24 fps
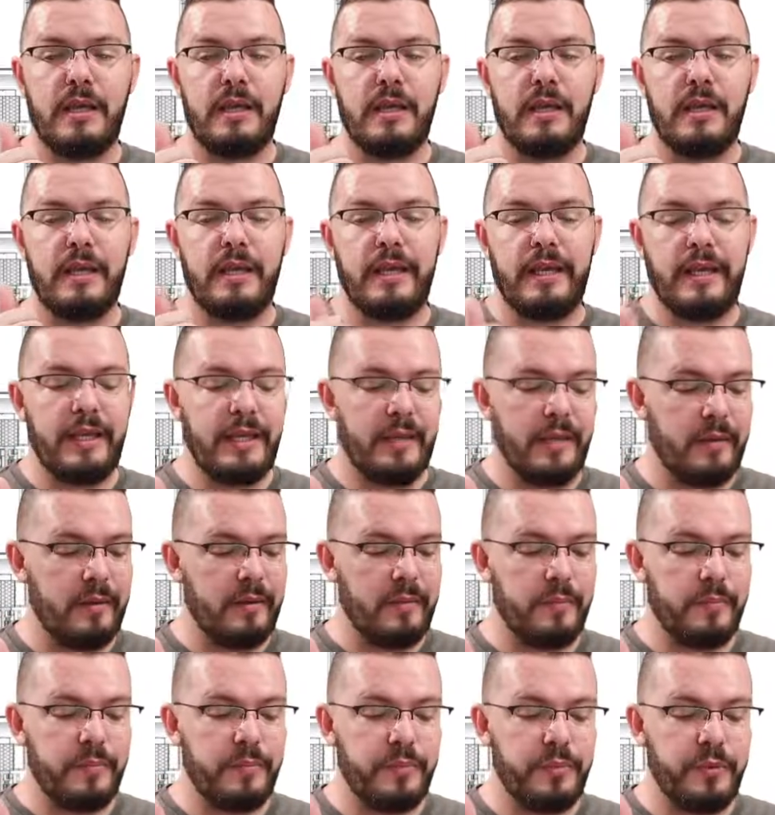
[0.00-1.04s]
he
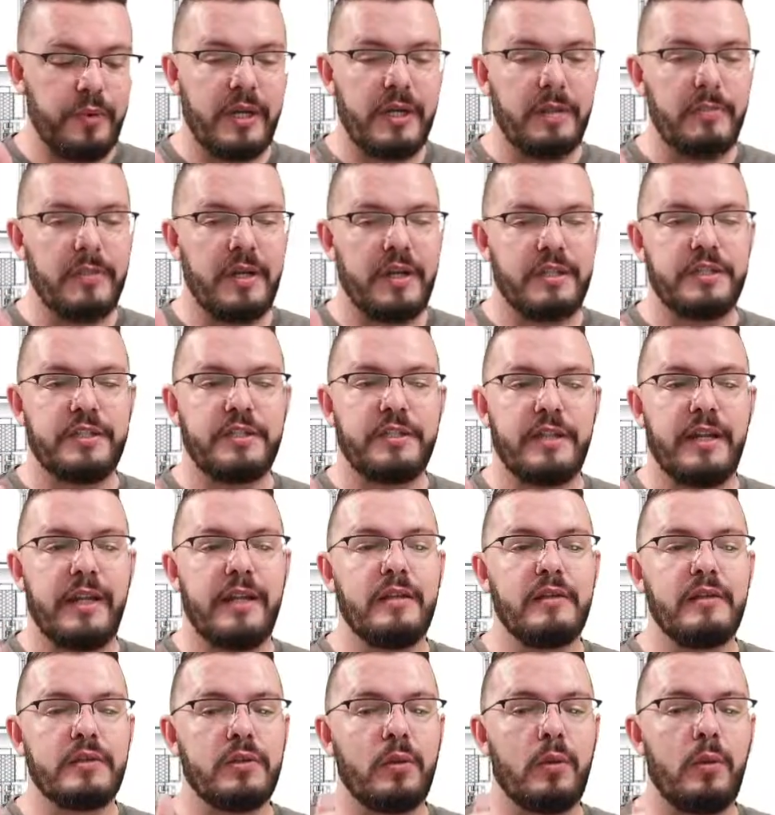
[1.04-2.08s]
pretty much
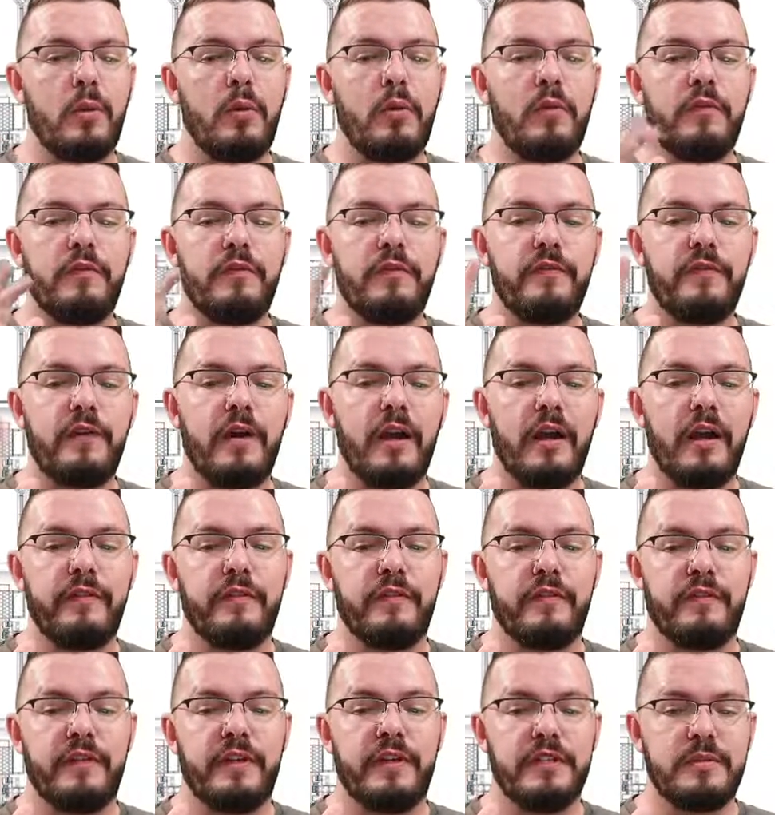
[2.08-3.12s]
nails all 5
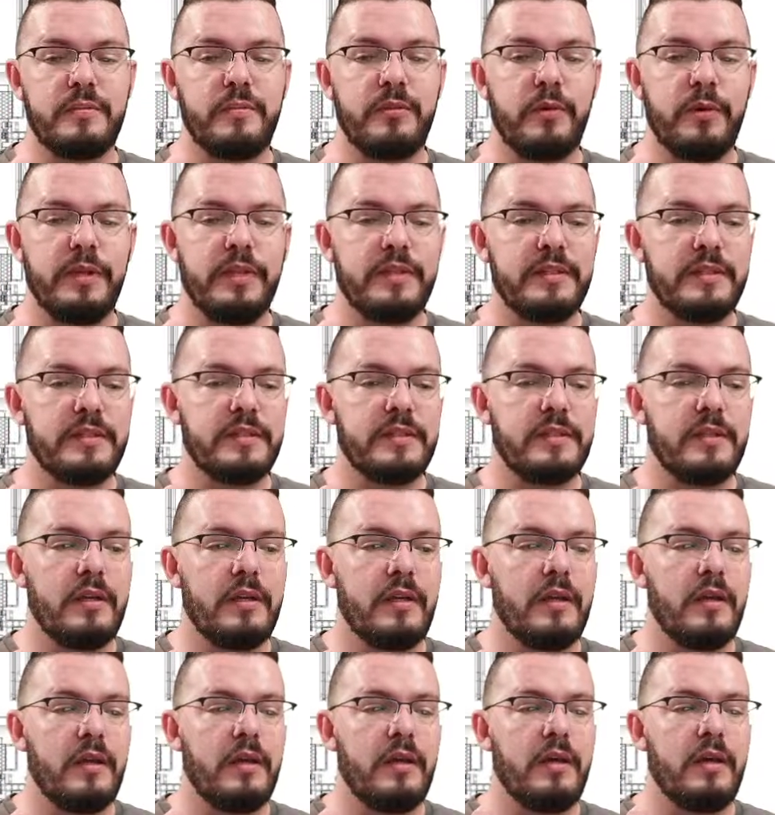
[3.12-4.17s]
of his points
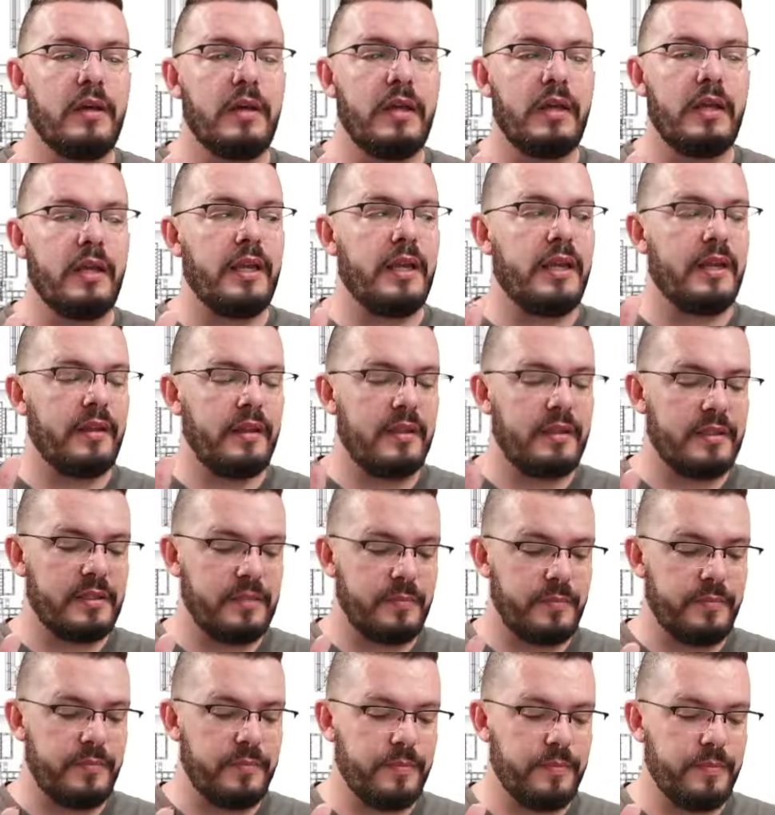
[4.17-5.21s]
in this
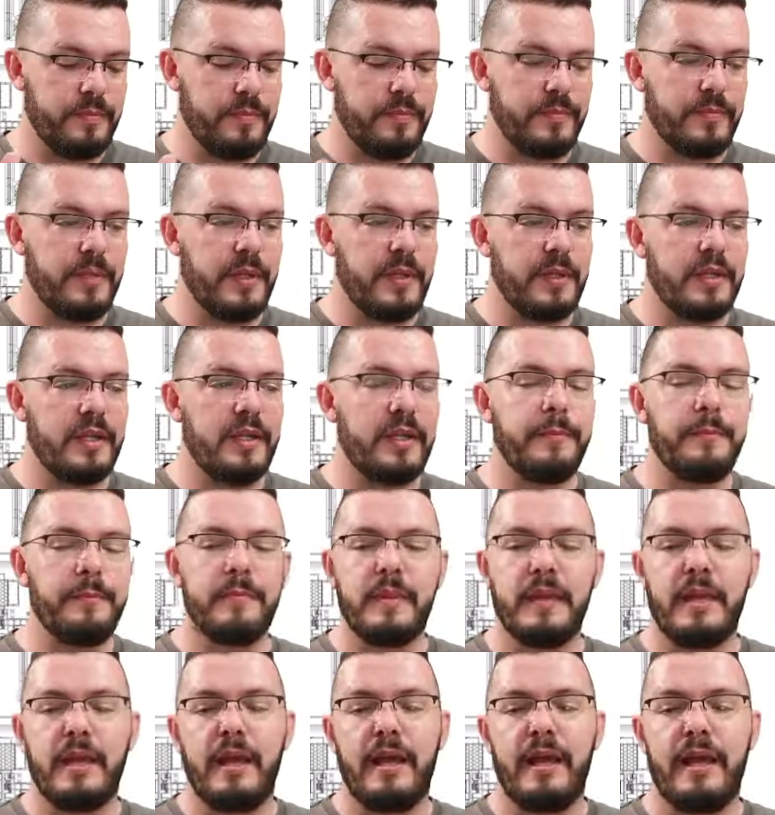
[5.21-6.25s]
building,
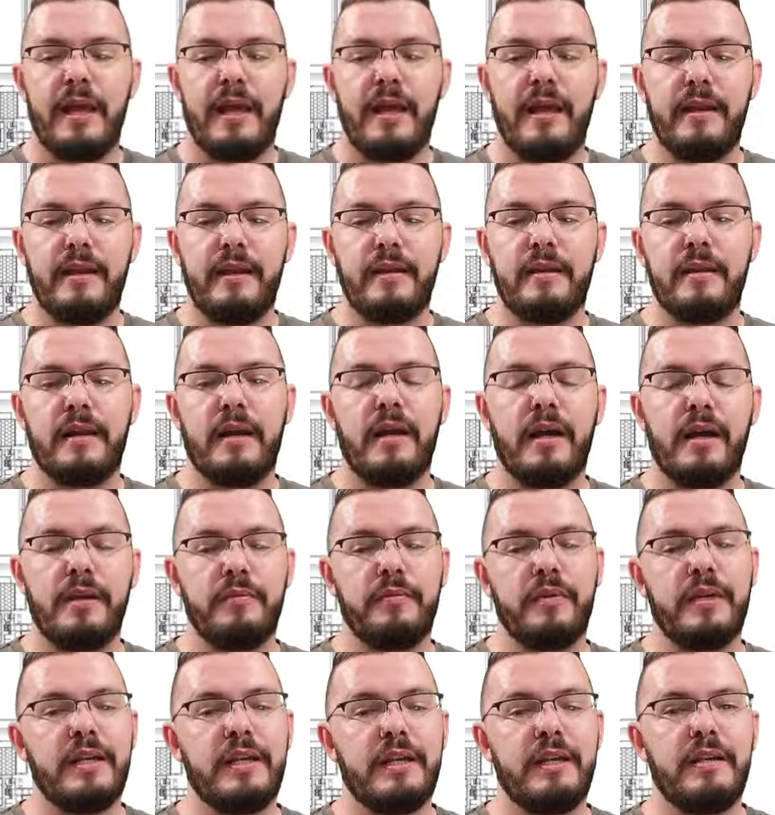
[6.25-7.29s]
and I
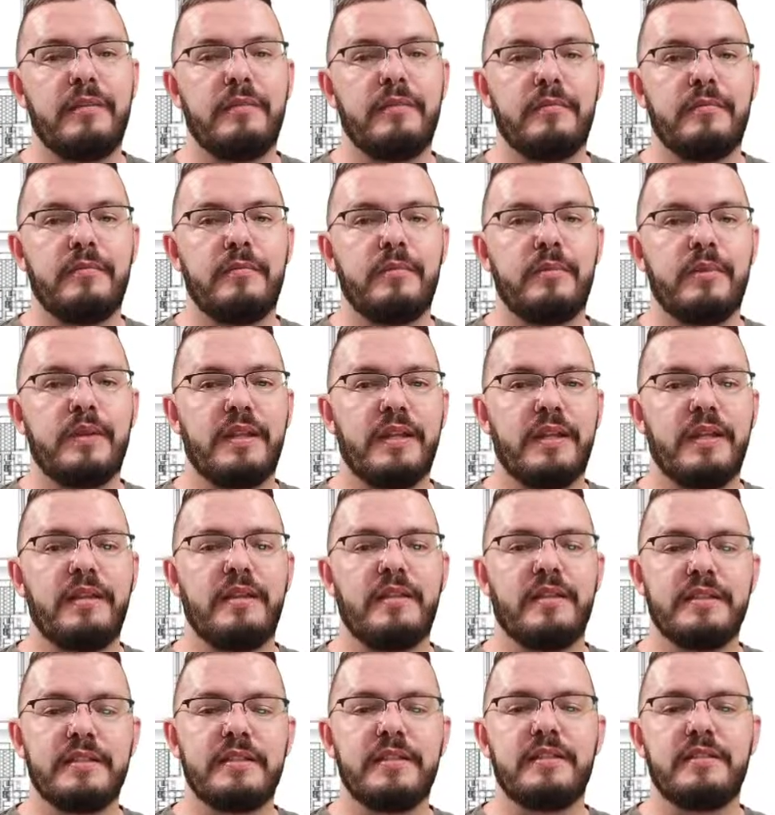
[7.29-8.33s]
really think
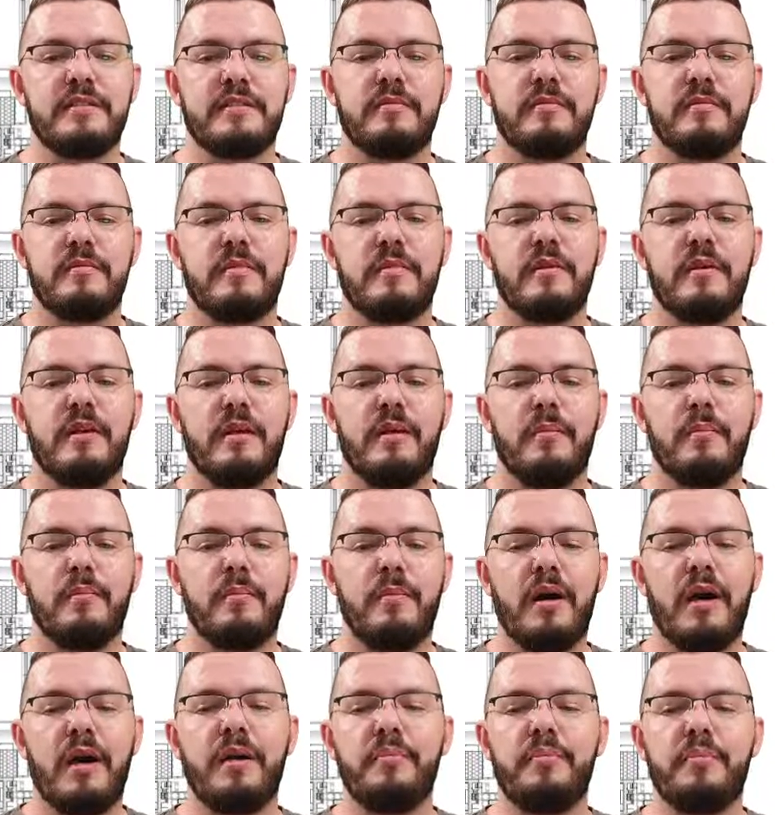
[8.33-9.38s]
this is
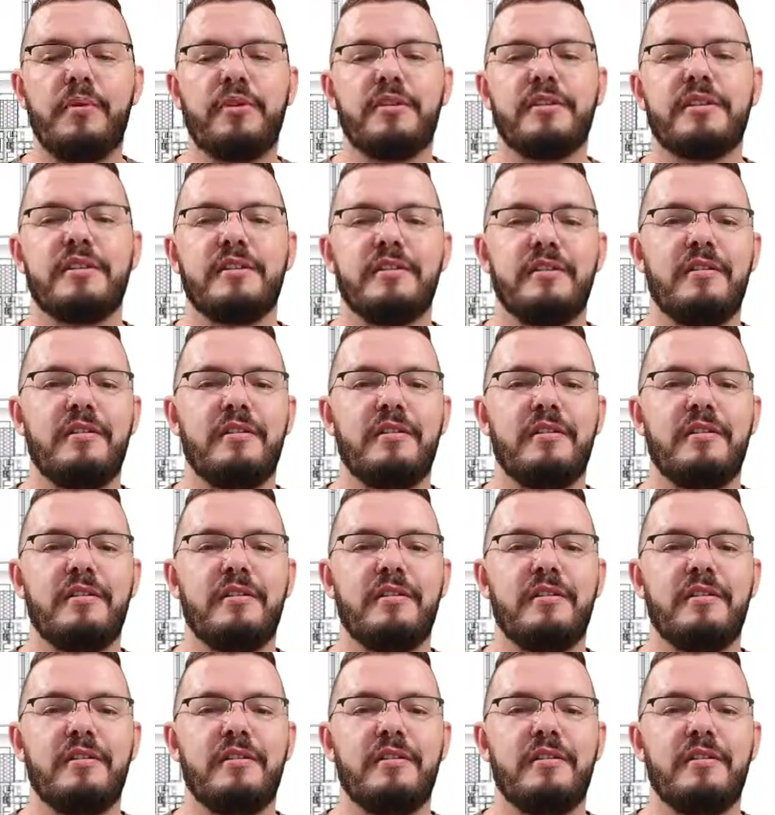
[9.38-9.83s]
my personal